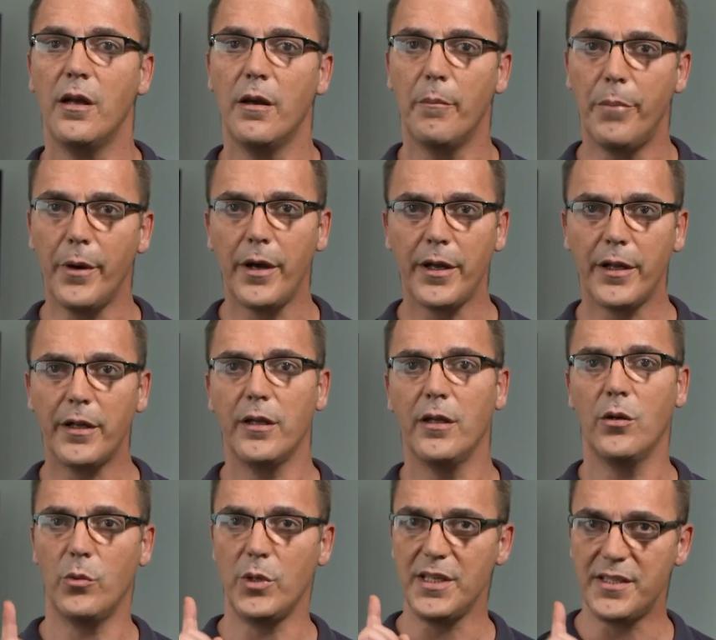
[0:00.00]
But
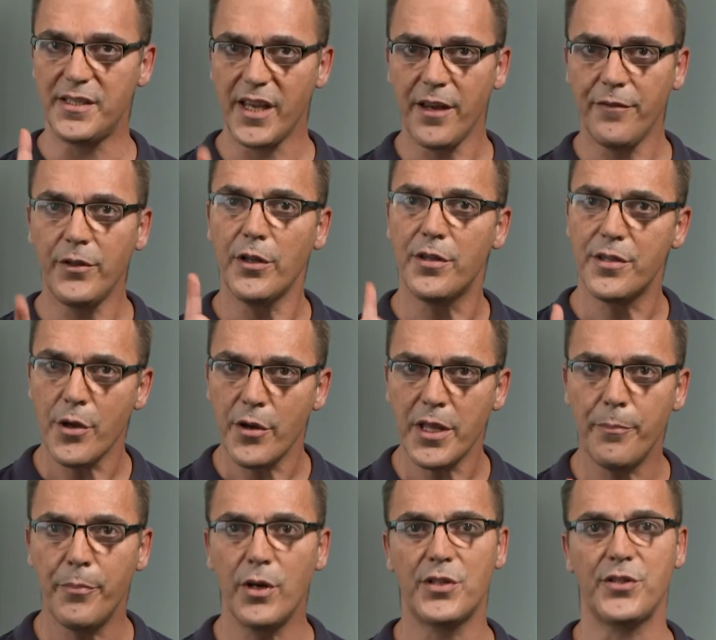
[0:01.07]
we saved
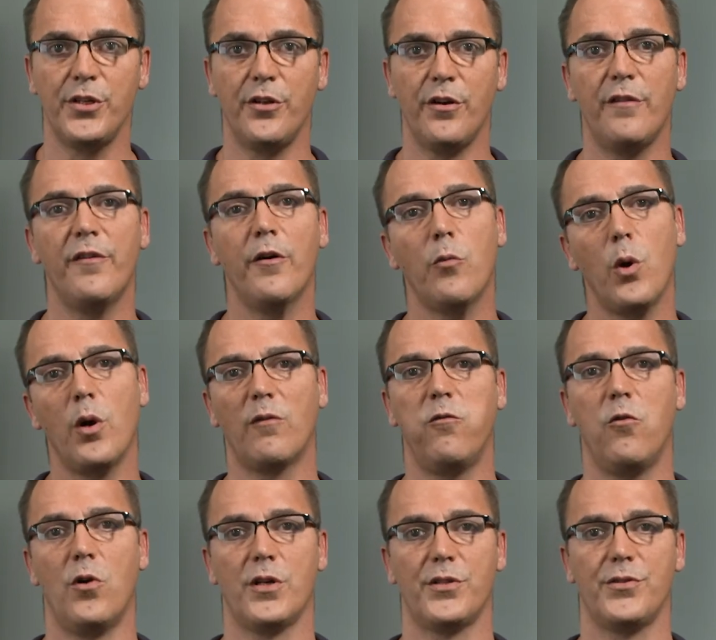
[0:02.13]
30% of our
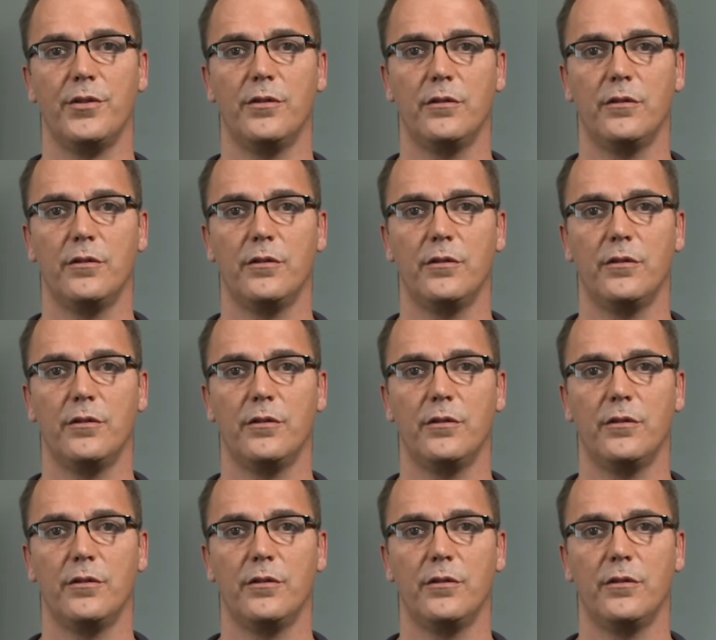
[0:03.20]
workforce.